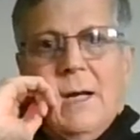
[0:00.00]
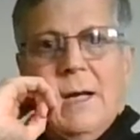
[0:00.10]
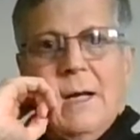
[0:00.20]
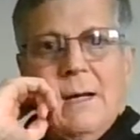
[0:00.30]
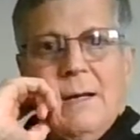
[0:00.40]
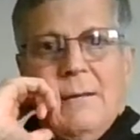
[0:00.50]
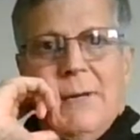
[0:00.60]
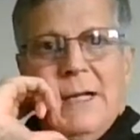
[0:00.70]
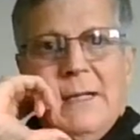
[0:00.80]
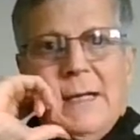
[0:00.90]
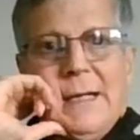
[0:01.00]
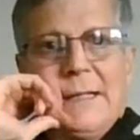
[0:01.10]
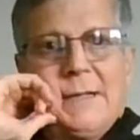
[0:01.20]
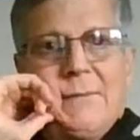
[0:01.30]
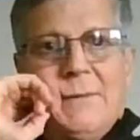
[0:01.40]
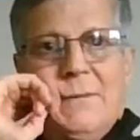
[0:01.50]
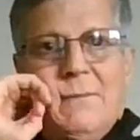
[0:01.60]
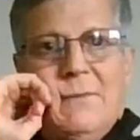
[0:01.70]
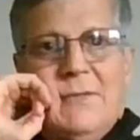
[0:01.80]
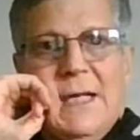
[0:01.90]
uh, by not
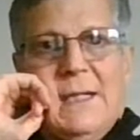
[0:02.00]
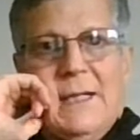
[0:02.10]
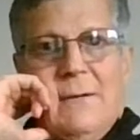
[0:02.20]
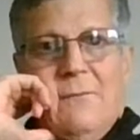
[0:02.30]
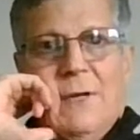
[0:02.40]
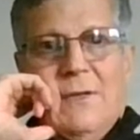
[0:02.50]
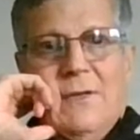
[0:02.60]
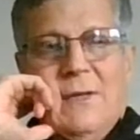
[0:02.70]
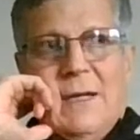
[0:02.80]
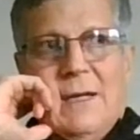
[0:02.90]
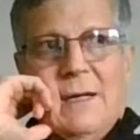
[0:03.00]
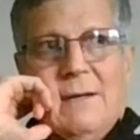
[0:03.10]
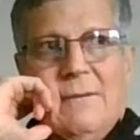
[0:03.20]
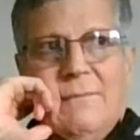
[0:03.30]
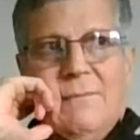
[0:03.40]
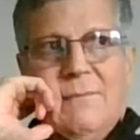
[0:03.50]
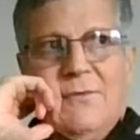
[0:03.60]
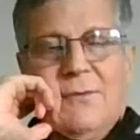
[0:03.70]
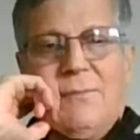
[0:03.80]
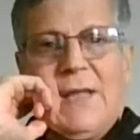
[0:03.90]
dealing with uh,
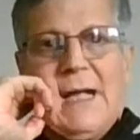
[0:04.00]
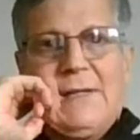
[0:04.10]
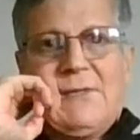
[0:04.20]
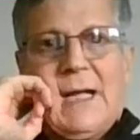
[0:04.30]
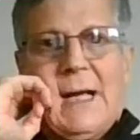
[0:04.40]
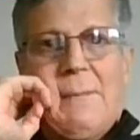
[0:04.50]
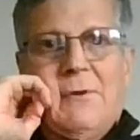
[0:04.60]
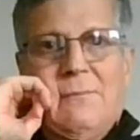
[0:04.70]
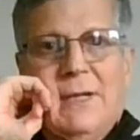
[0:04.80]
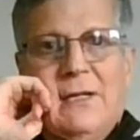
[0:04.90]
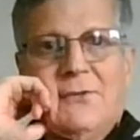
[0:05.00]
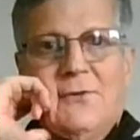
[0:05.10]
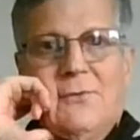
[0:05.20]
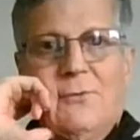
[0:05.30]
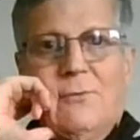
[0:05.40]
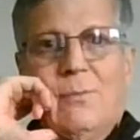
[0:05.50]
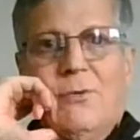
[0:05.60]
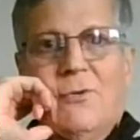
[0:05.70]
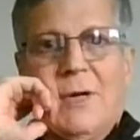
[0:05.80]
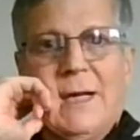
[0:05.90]
some things that happened to me as a little
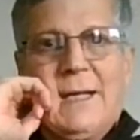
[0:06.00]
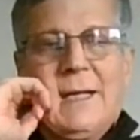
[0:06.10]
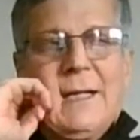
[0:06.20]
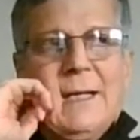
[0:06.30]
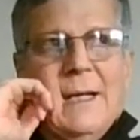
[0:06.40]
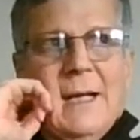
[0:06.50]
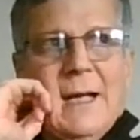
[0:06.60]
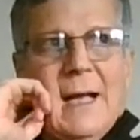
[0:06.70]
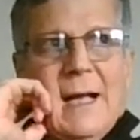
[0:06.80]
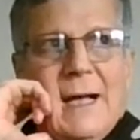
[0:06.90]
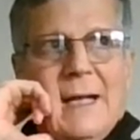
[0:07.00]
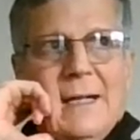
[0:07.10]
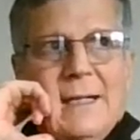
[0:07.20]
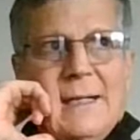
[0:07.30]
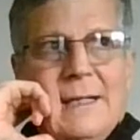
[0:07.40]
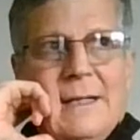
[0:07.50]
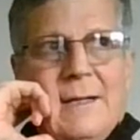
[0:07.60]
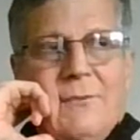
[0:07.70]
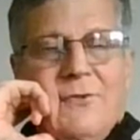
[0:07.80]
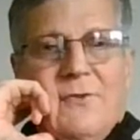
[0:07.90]
boy and
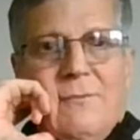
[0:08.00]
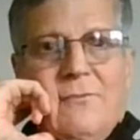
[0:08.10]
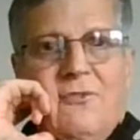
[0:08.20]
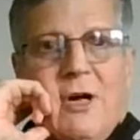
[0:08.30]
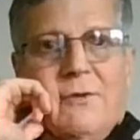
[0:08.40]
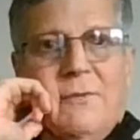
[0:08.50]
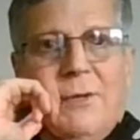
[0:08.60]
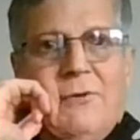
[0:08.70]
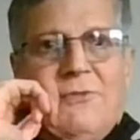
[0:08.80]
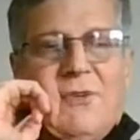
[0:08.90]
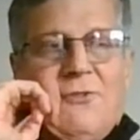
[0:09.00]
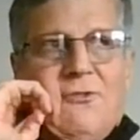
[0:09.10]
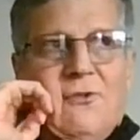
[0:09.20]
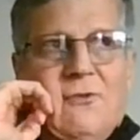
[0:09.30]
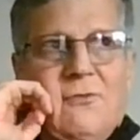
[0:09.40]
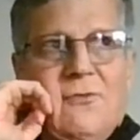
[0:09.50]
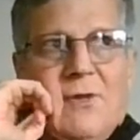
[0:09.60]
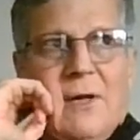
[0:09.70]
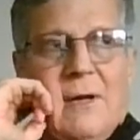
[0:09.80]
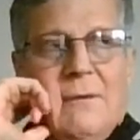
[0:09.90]
it was some child abuse issues.
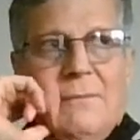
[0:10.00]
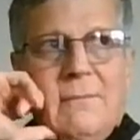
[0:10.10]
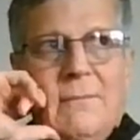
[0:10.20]
Uh,